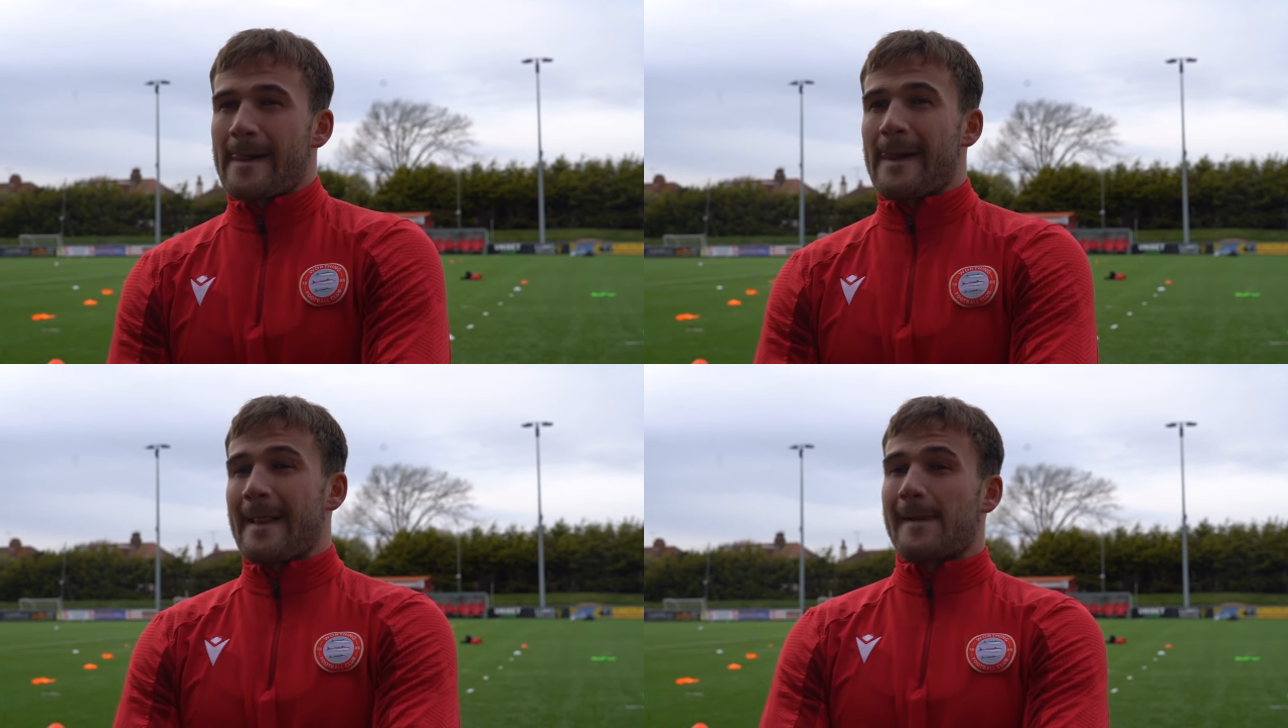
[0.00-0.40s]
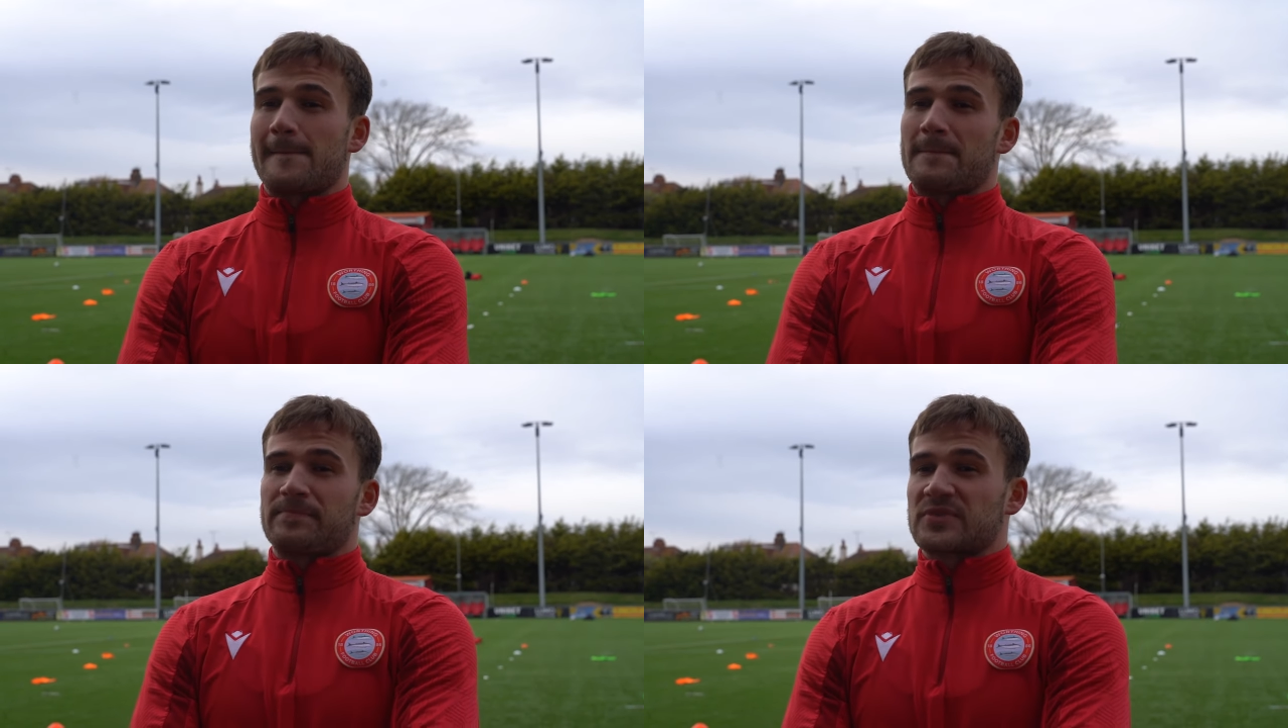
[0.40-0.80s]

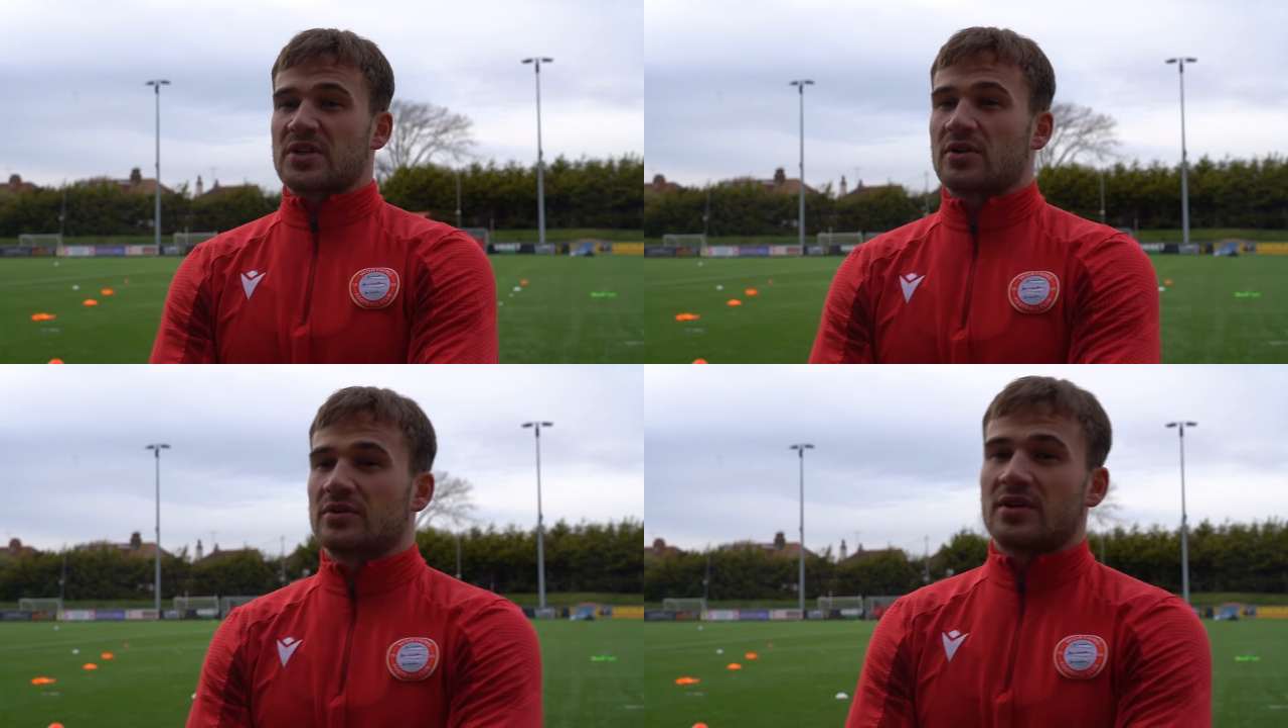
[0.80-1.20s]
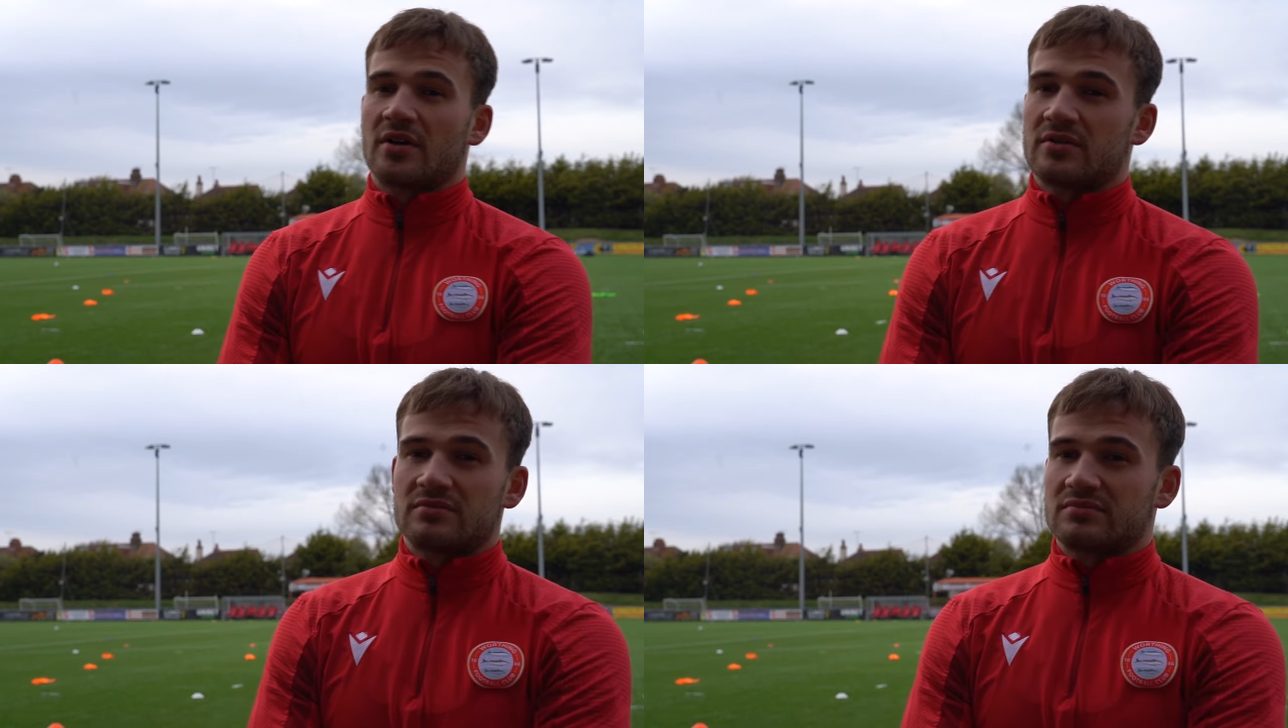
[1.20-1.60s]
um, so you
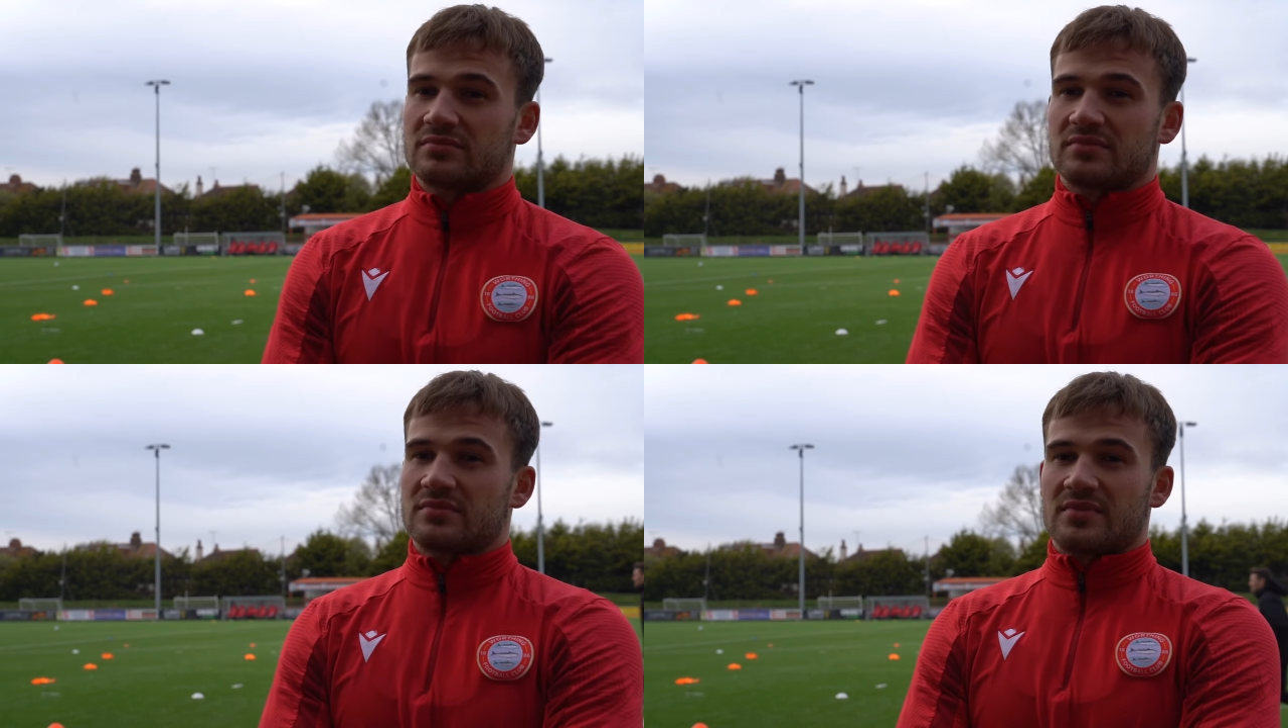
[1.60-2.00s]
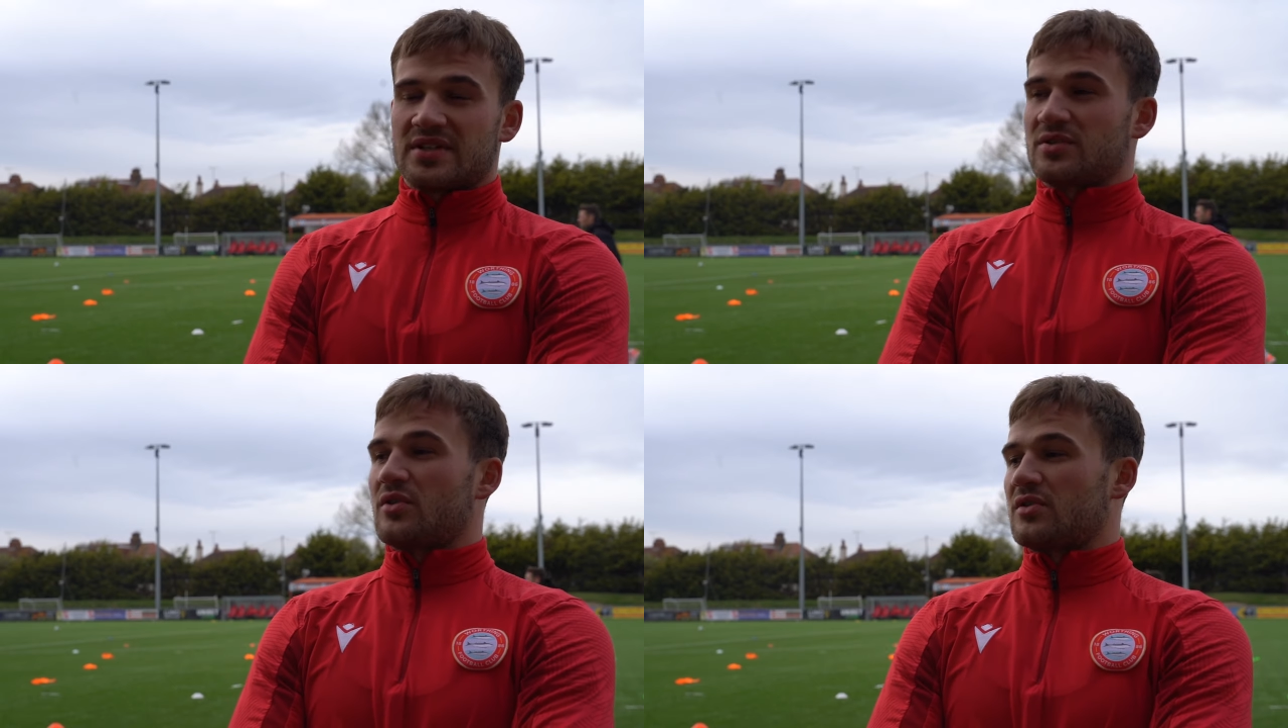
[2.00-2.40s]
know
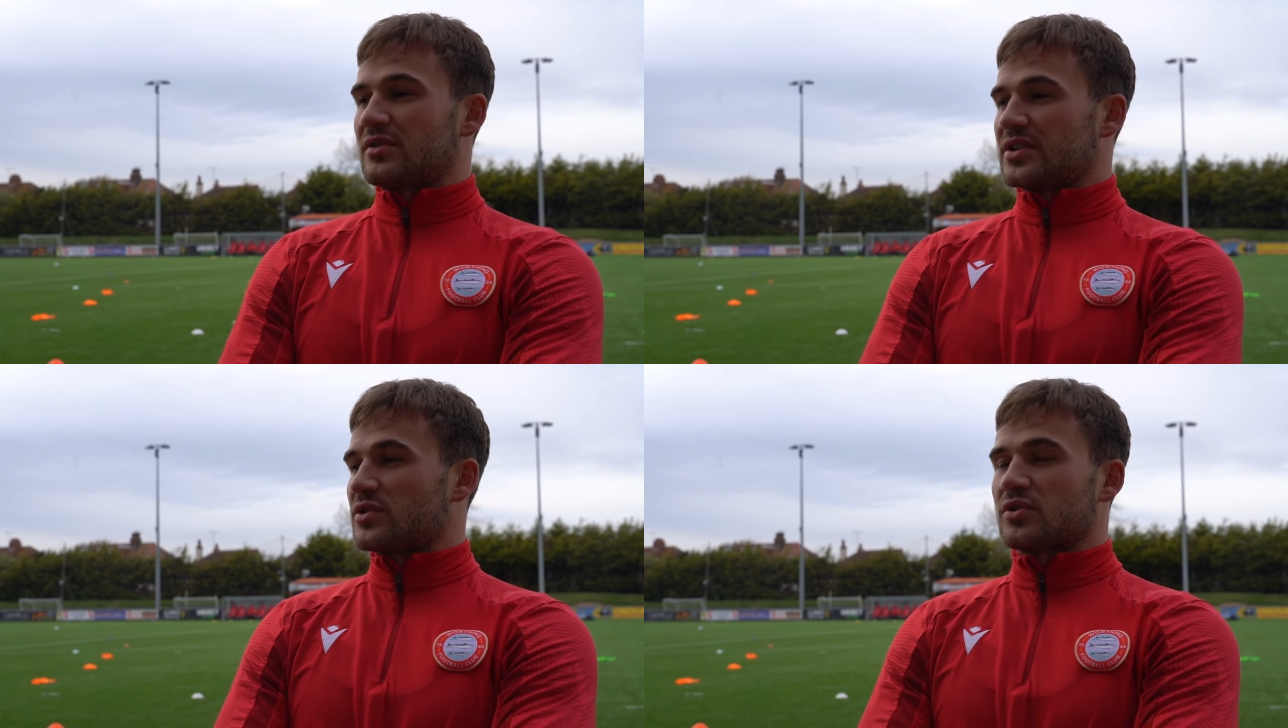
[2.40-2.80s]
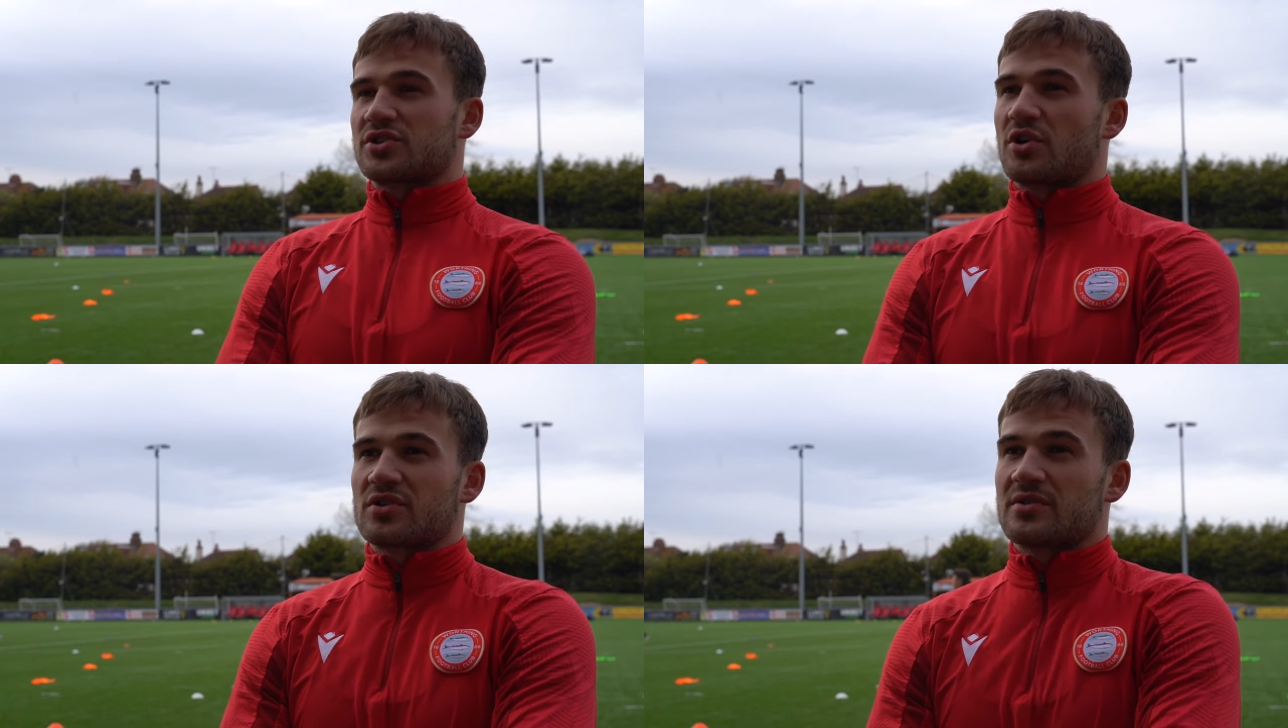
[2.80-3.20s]
it's not it's not a
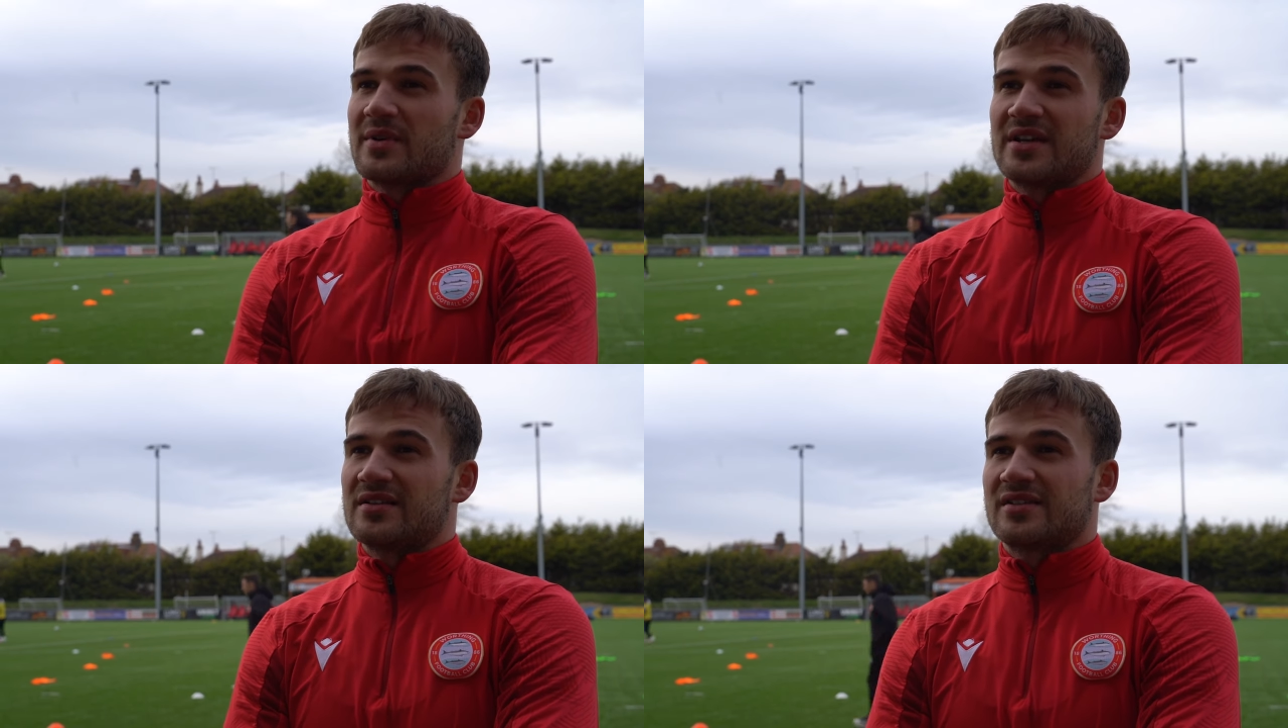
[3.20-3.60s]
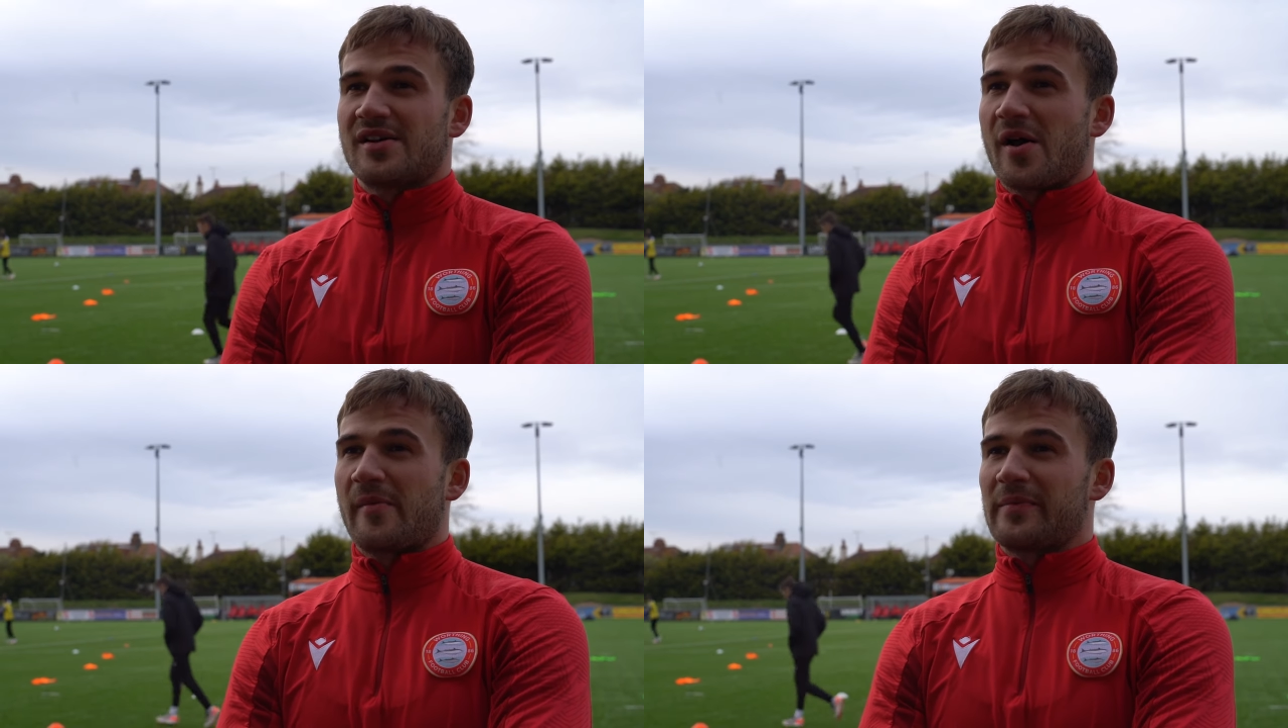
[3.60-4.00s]
shock to me,
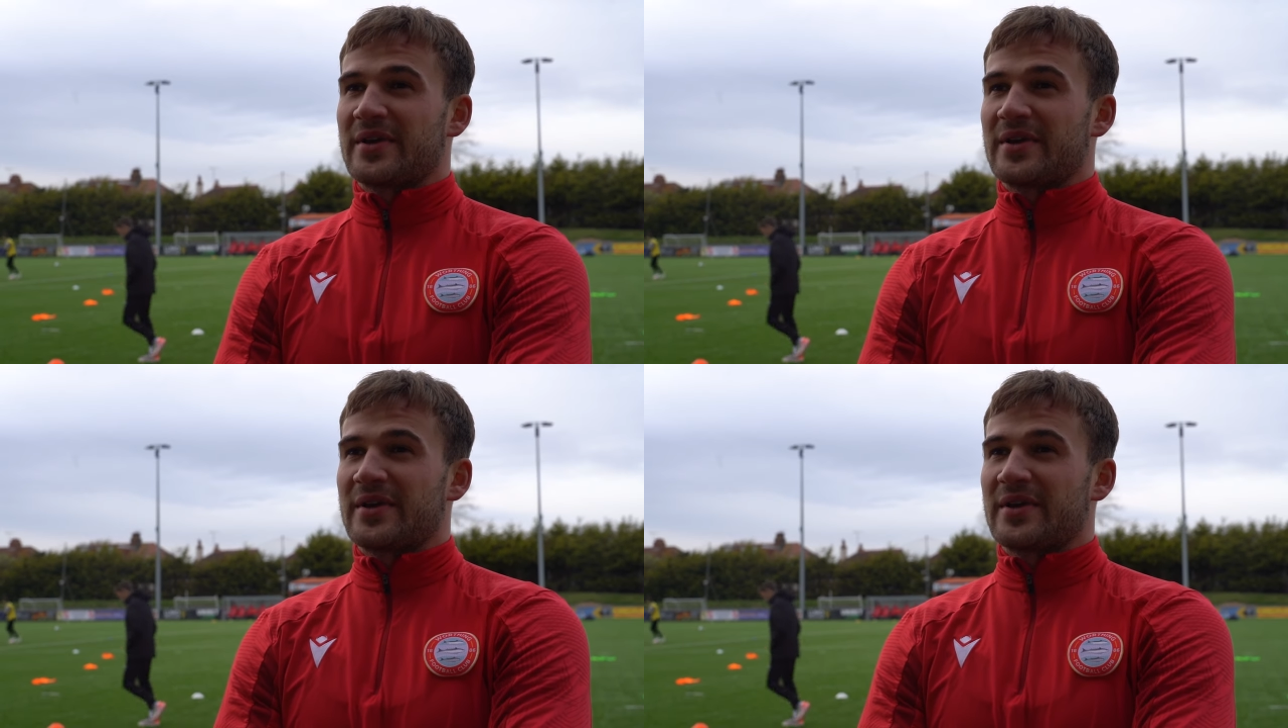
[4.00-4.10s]
um,